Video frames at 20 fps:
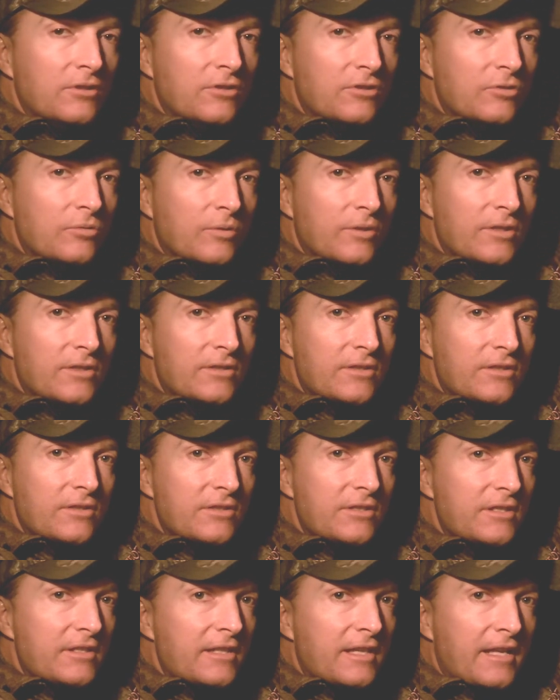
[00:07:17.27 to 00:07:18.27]
twist and
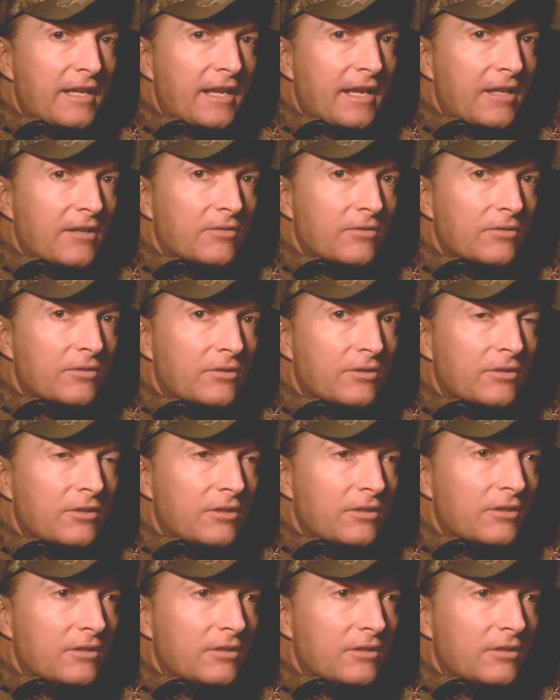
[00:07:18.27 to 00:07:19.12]
see that antler